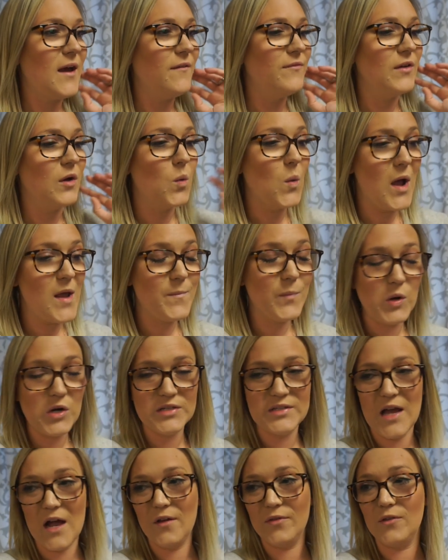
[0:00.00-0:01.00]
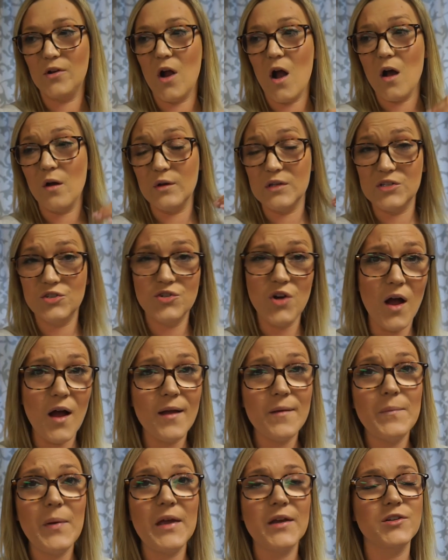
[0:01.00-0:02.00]
have their whiteboards out, they're always
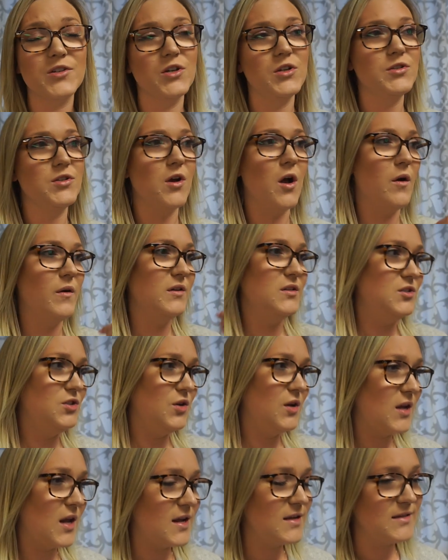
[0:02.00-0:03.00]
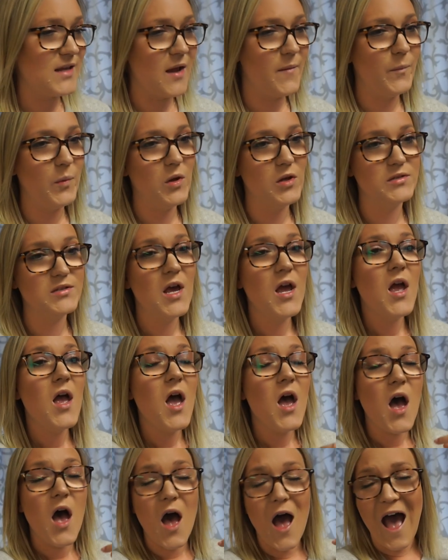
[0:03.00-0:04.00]
drawing pictures, they're always doing examples.
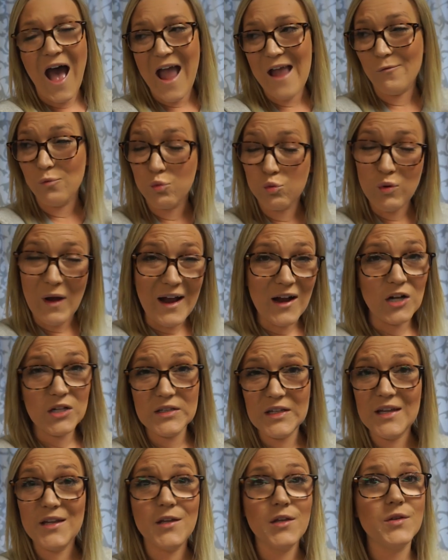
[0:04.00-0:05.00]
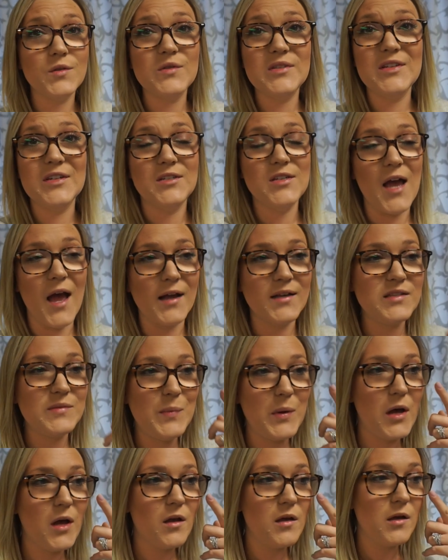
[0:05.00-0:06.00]
I rarely use the
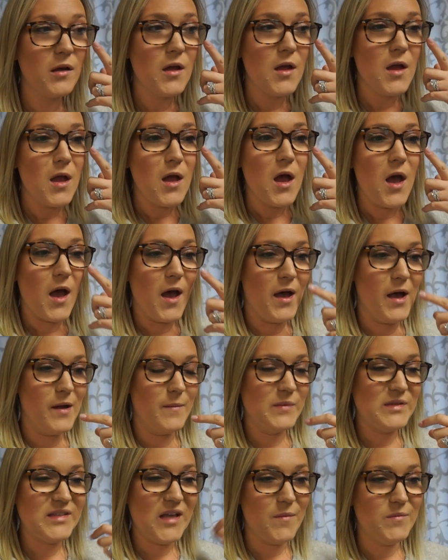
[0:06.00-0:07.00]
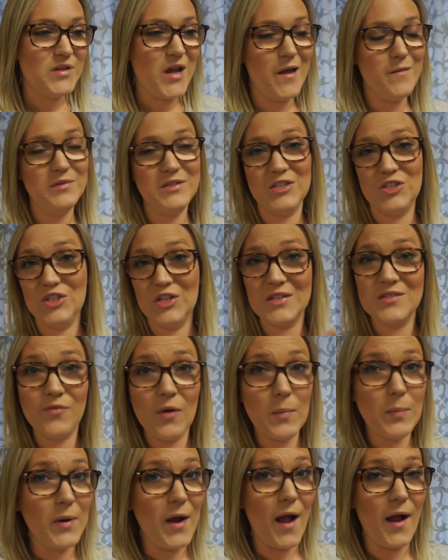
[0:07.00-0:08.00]
textbook um, sometimes it's just
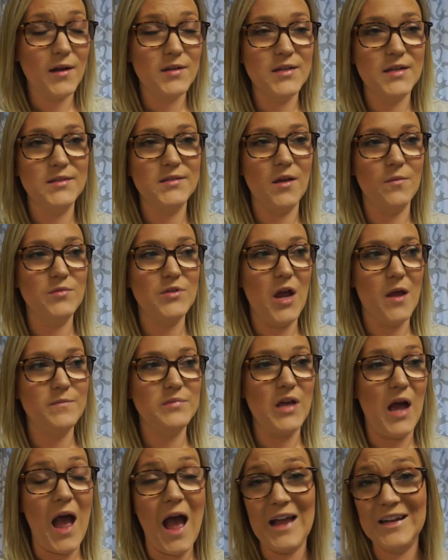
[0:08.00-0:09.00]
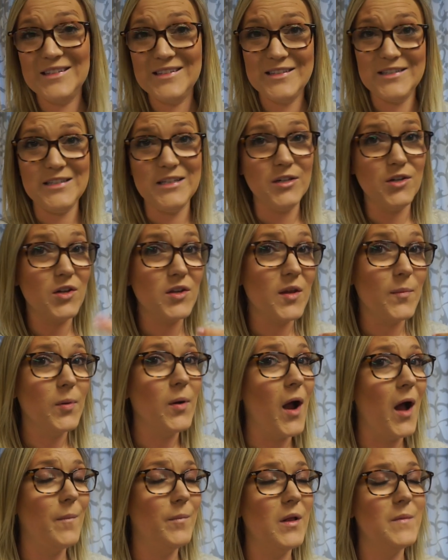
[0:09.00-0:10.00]
for practice. Sometimes I steal the
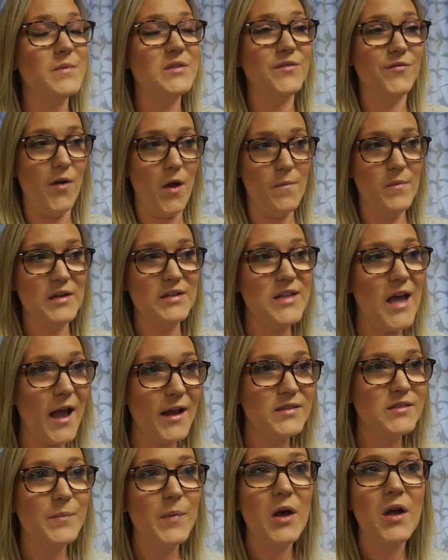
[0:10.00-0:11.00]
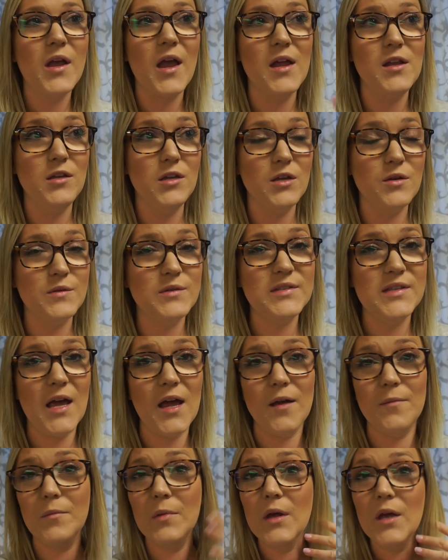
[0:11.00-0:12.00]
problems from the textbook and use
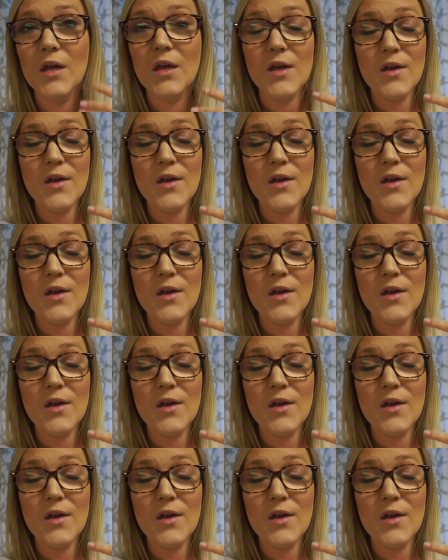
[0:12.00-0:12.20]
them